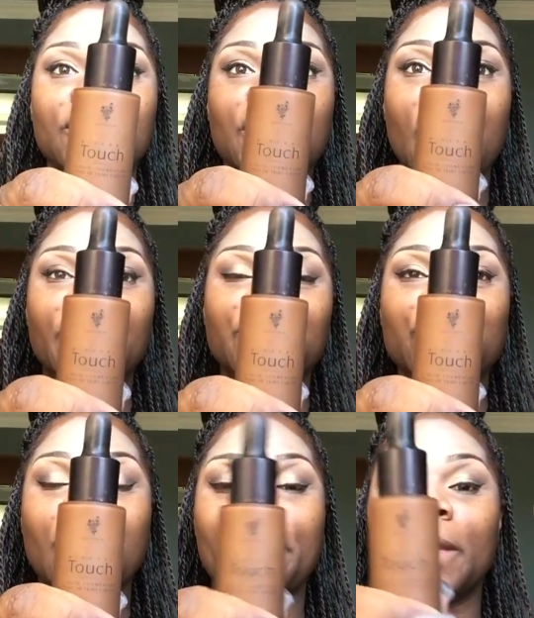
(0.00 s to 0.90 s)

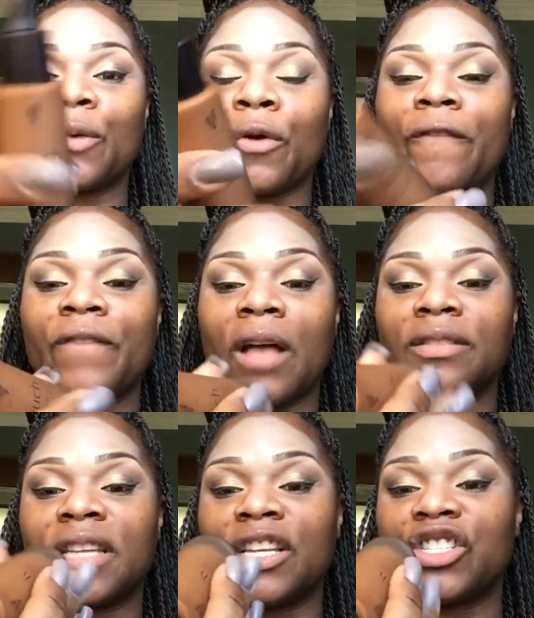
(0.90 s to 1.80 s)
Touch Mineral
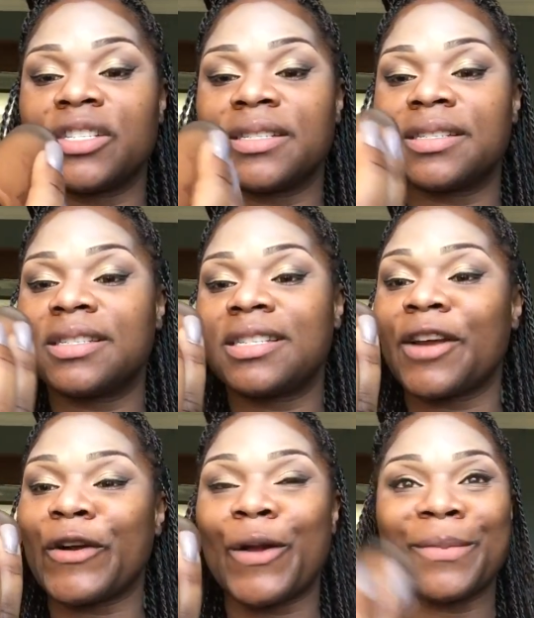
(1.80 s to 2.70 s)
Foundation
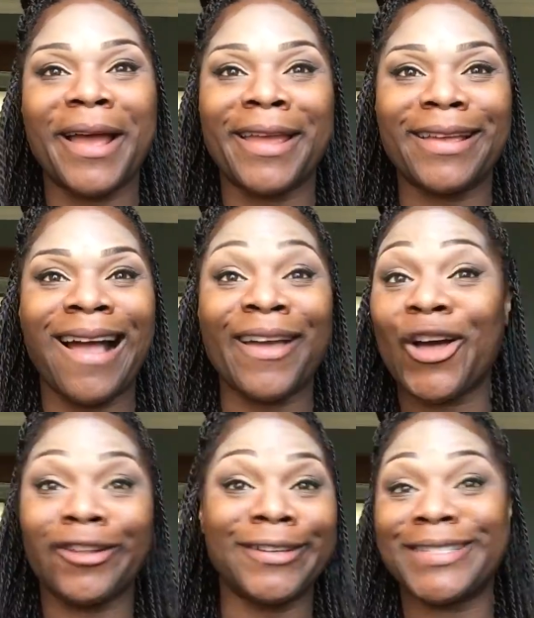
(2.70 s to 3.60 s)
Serum. I
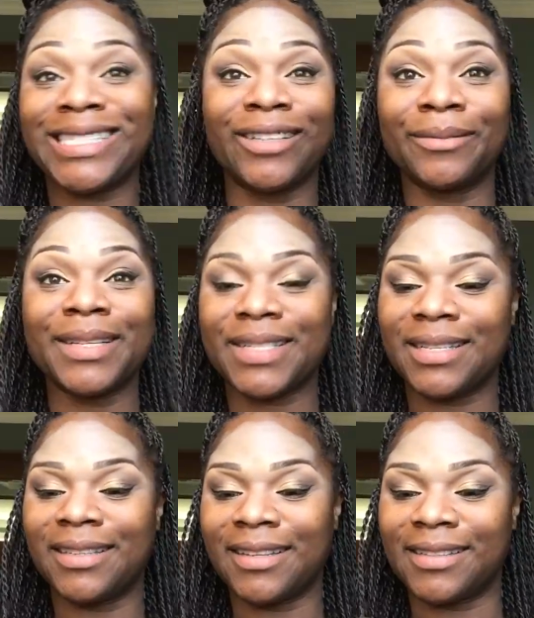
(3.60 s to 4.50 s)
call it a serum because
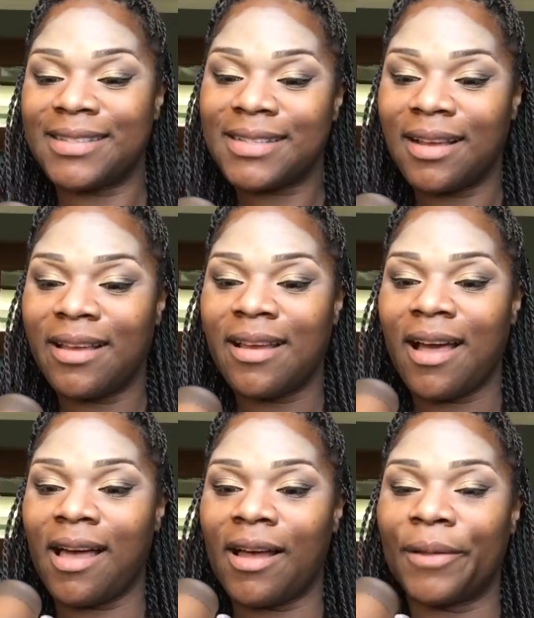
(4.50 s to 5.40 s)
it is.
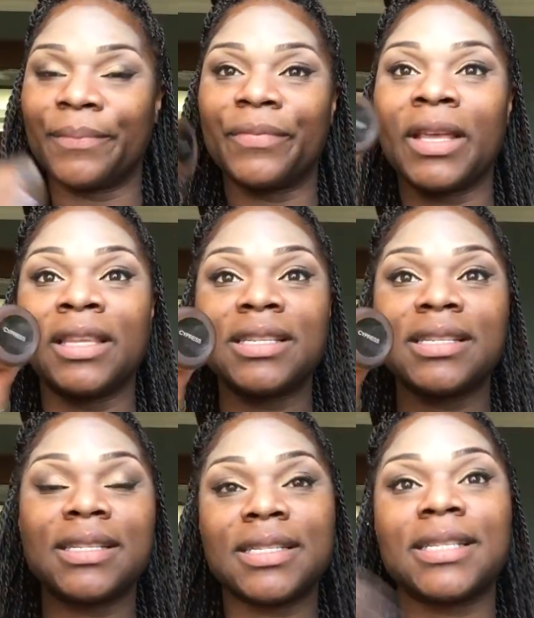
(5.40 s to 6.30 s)
And this
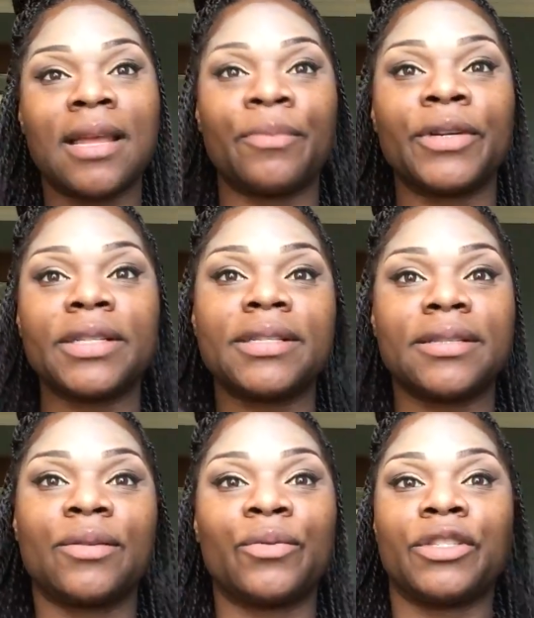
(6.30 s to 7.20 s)
is in
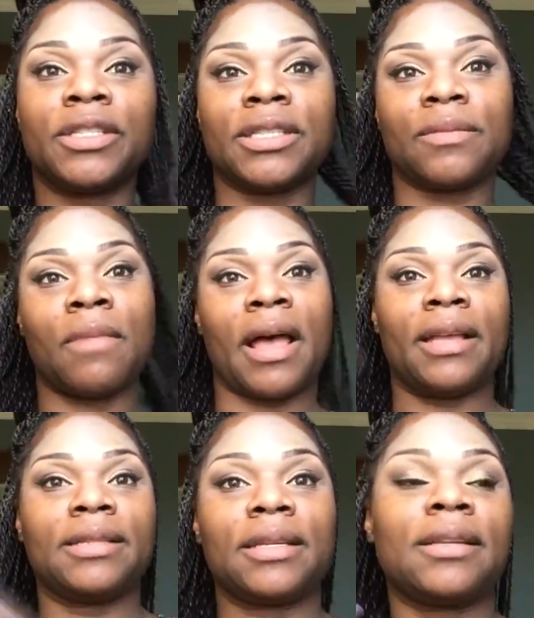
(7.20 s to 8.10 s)
Cypress, which is
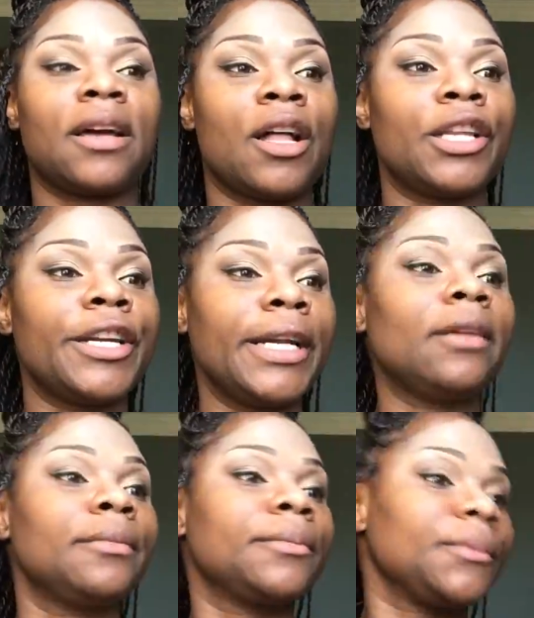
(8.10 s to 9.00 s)
my skin coloring.